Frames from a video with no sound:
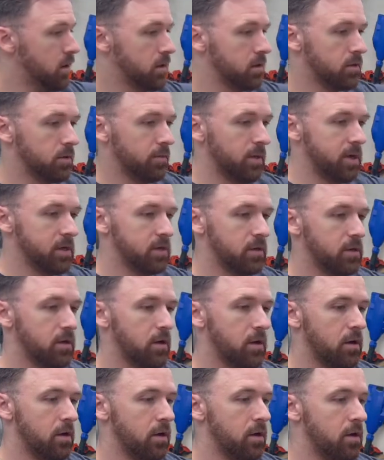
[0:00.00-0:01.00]
So basically
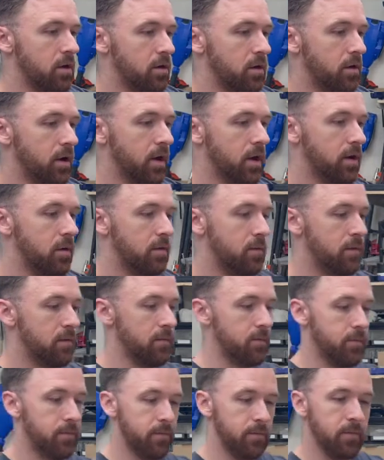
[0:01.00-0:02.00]
all you're doing,
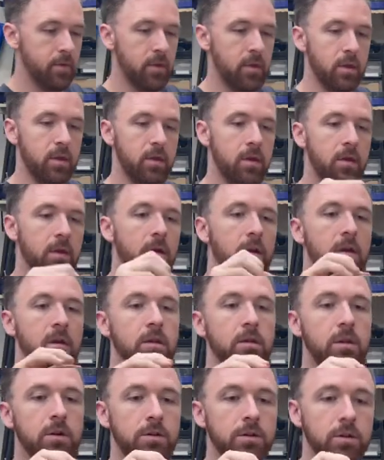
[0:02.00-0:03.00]

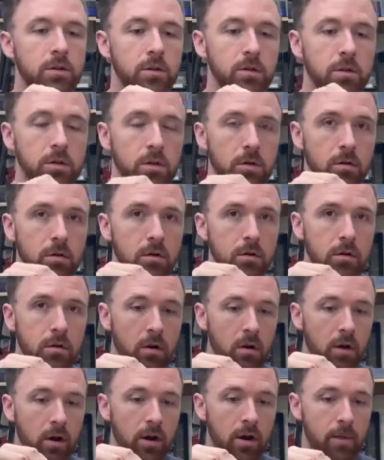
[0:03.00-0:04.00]
there's glue
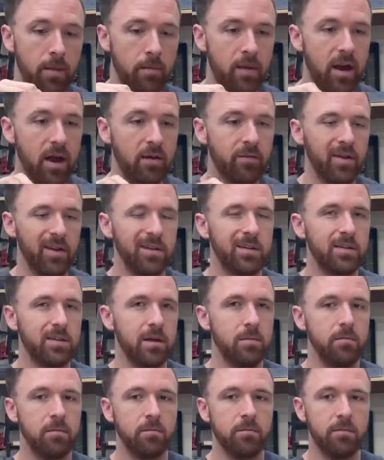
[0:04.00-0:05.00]
already on the back of it.
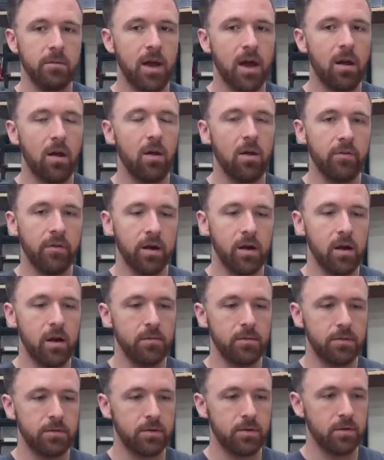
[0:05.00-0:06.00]
Not all of it
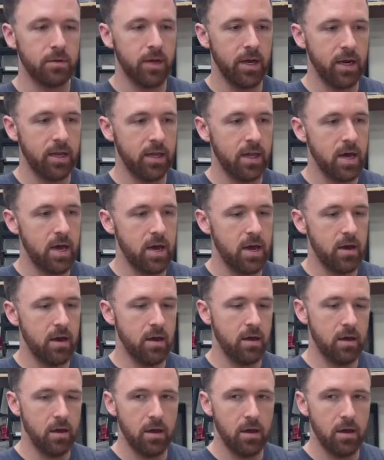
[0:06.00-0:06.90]
comes like that.